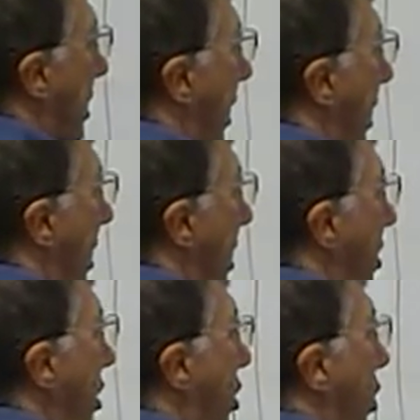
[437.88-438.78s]
then I need
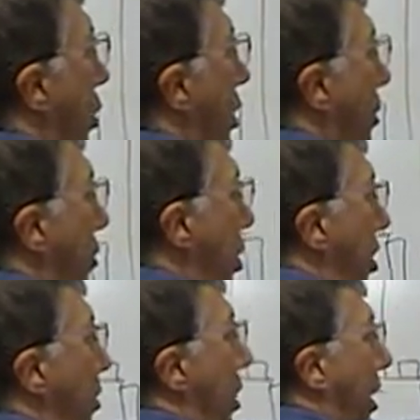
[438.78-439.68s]
to do some
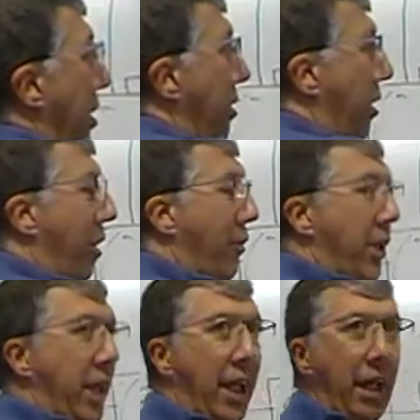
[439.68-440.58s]
tuning of
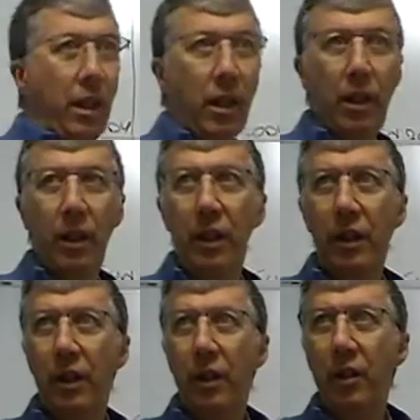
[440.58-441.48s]
the ink
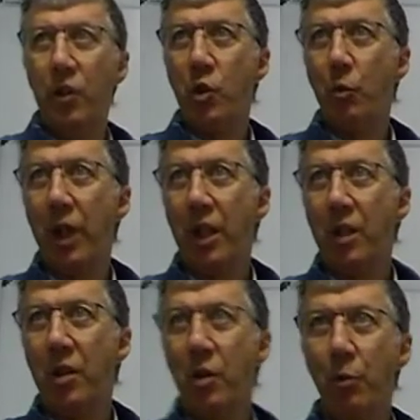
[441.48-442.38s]
to make
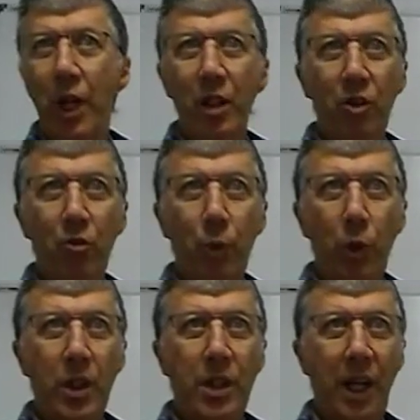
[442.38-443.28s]
the break-off
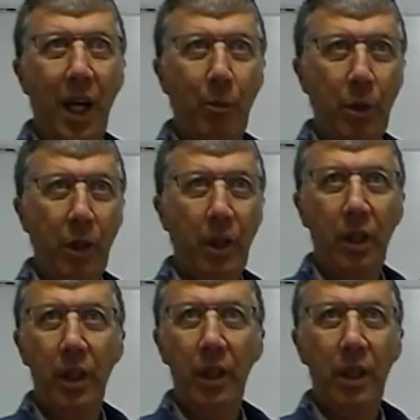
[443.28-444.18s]
point happen
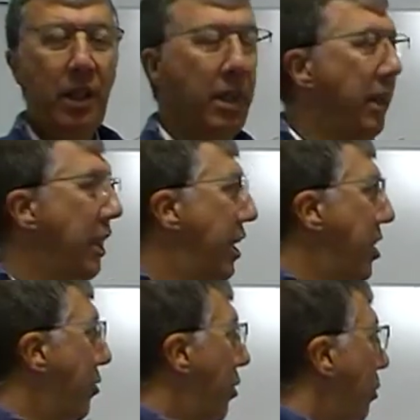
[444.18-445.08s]
in a
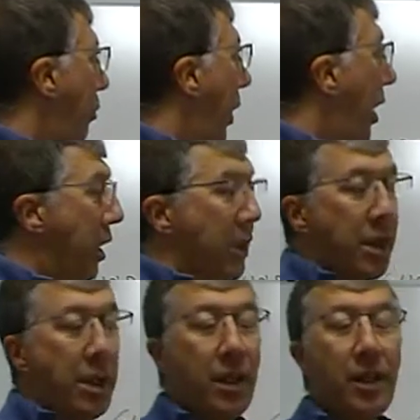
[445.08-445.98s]
different part,
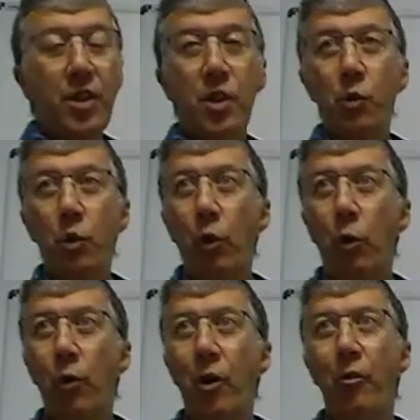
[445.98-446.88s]
and this is
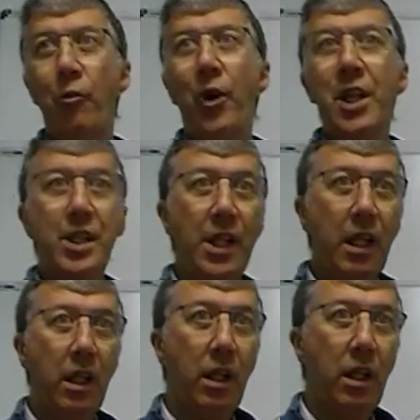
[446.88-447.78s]
called phasing.
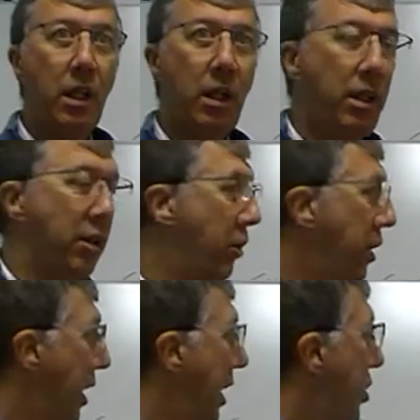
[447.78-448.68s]
You'll
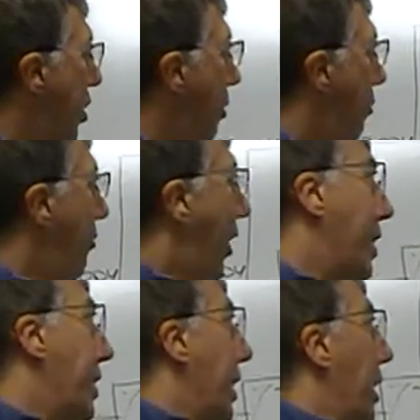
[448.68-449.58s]
hear that term,
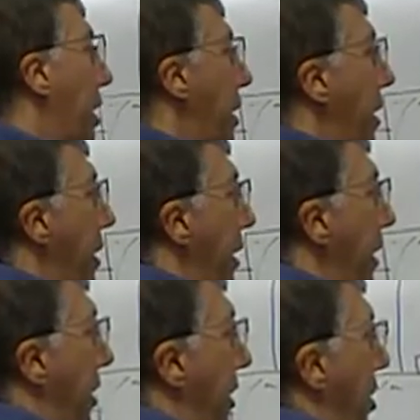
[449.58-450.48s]
phasing.
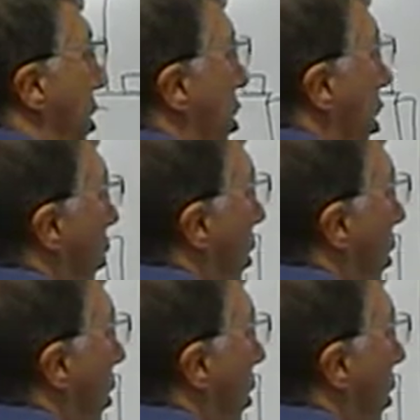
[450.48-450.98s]
So we